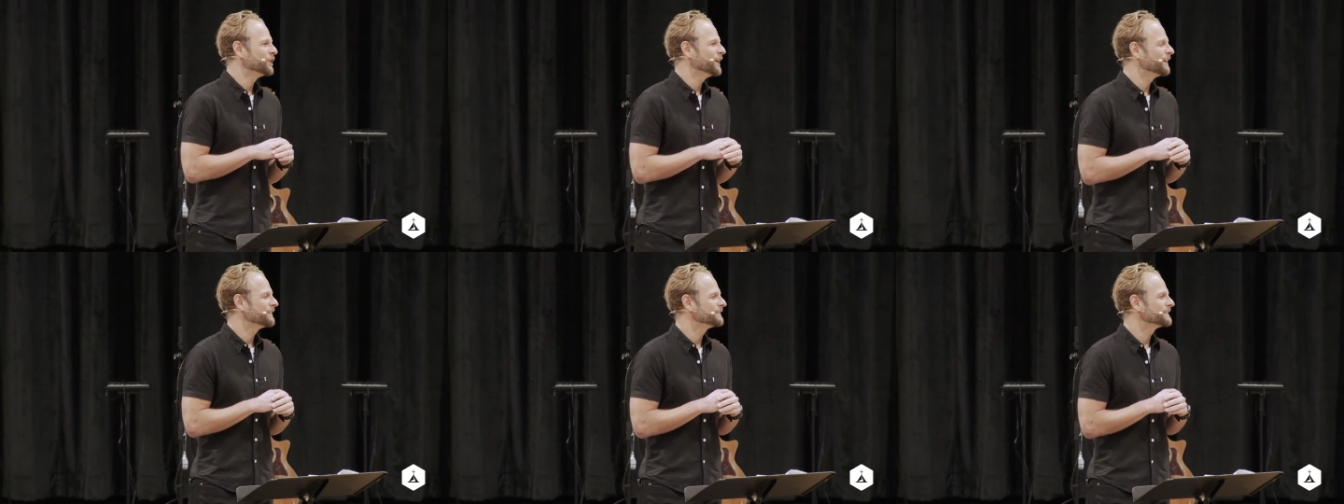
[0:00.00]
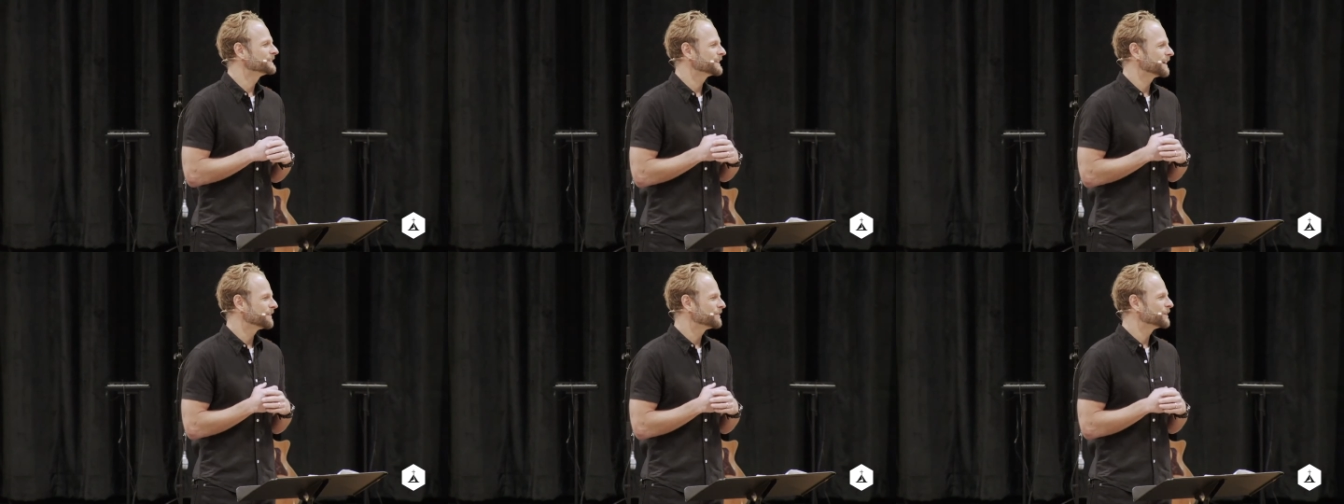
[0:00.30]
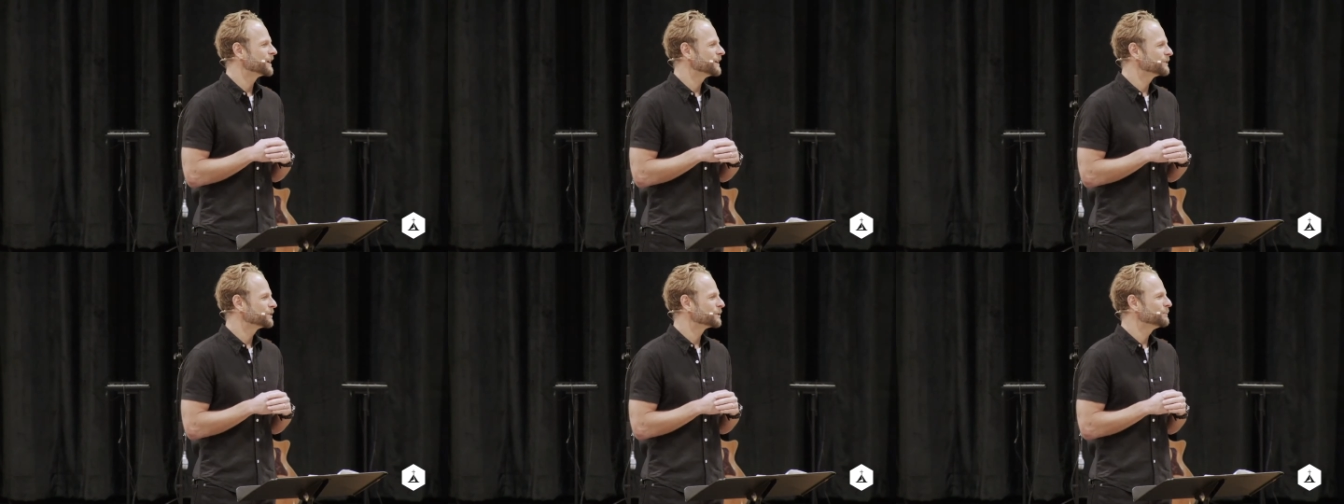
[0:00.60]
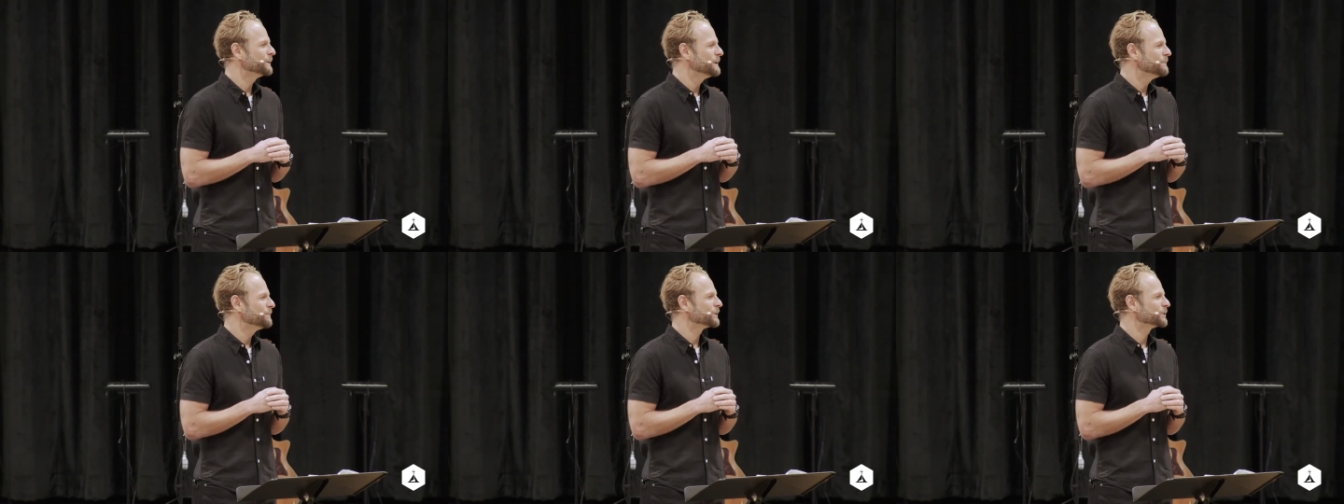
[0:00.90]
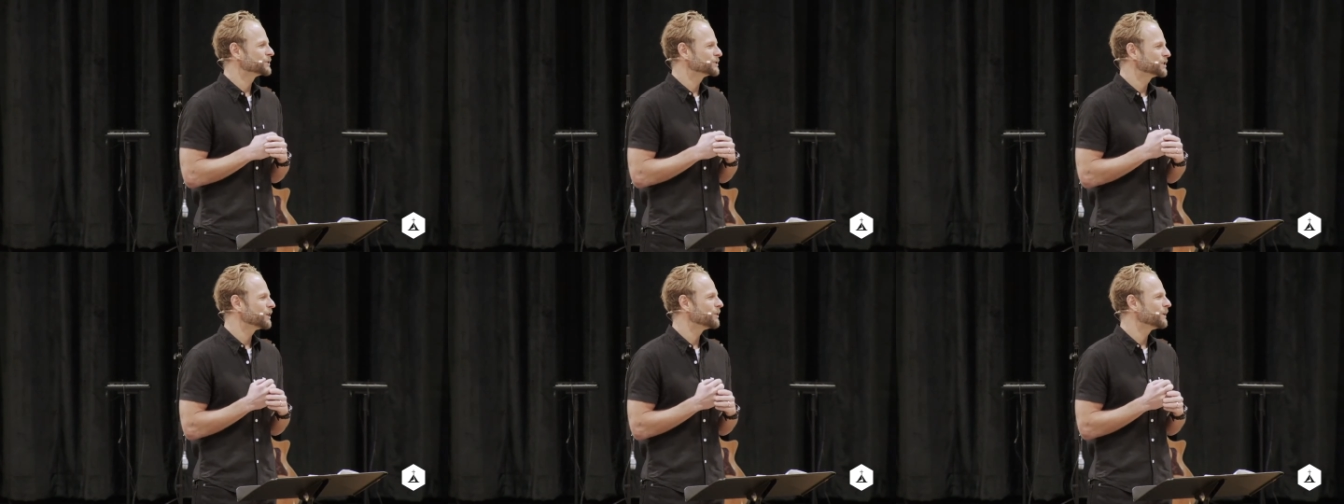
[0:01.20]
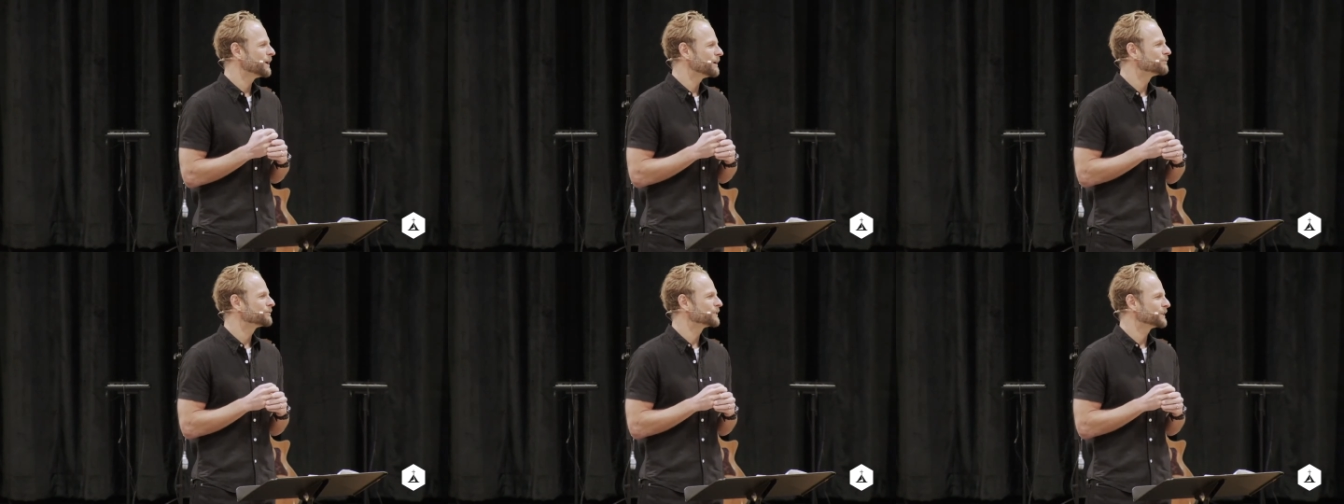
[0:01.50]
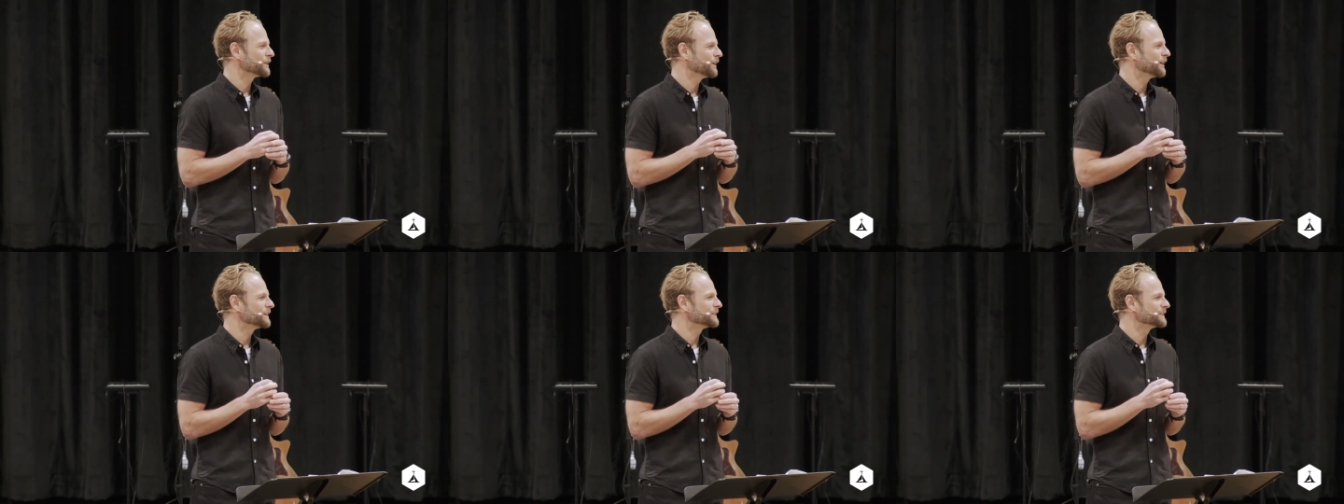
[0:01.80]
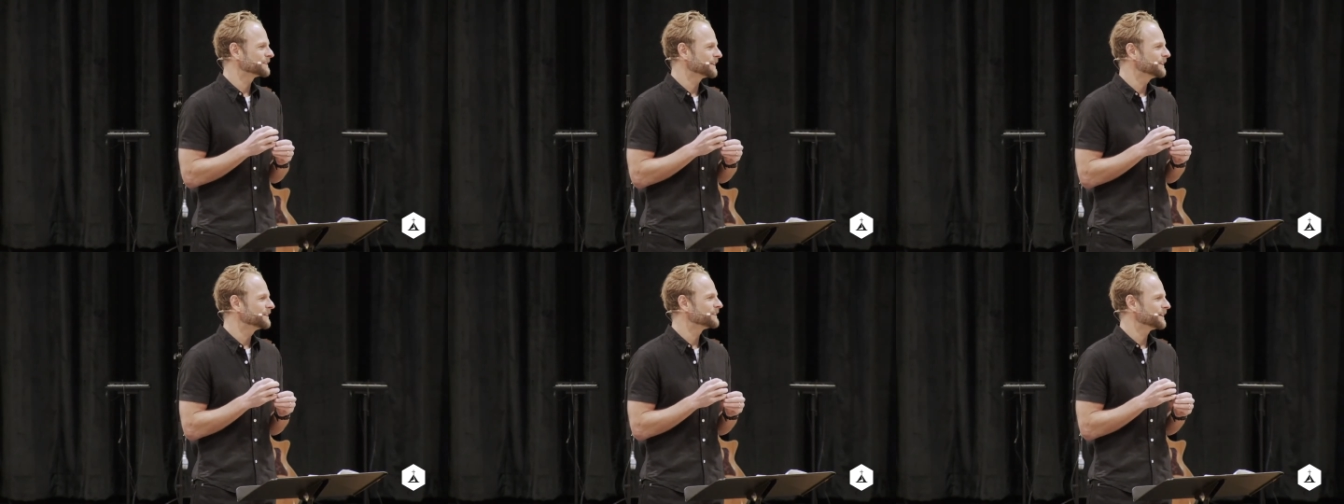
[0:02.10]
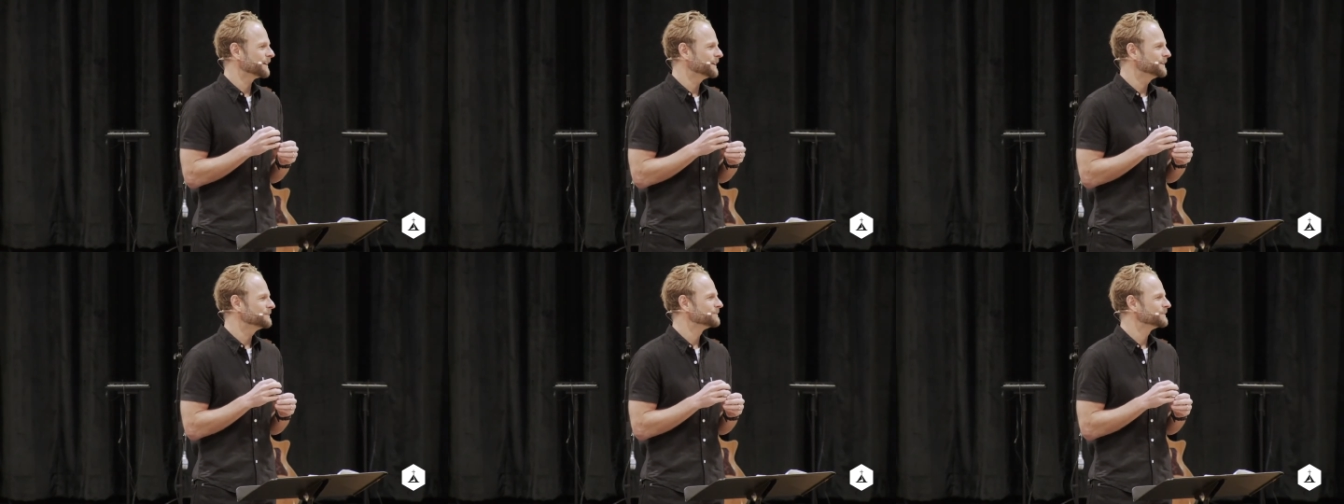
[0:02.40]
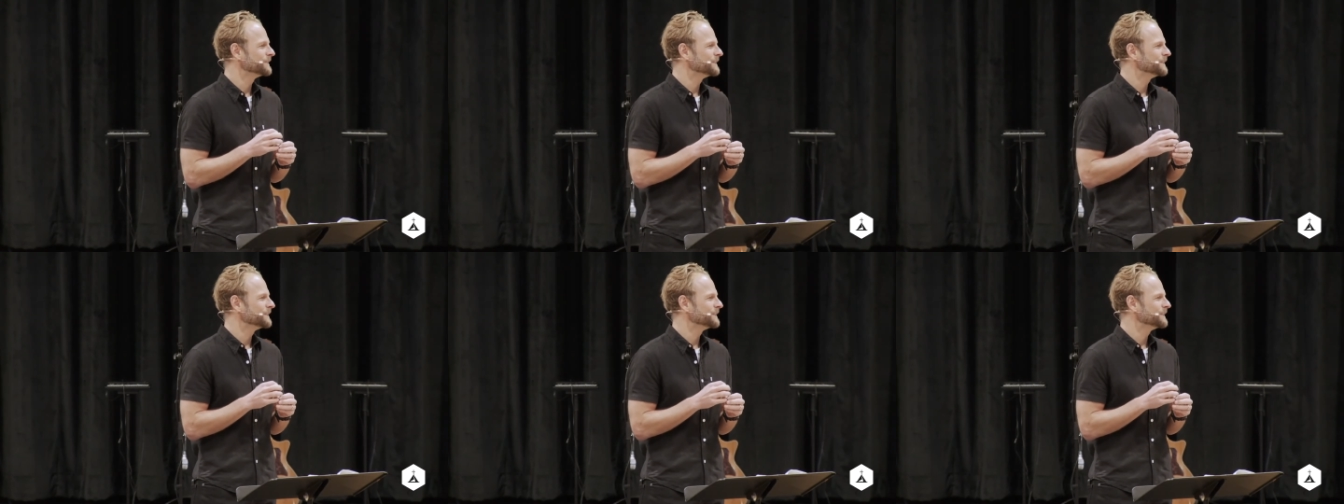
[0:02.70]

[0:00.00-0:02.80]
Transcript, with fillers: have 700 people show up for launch Sunday,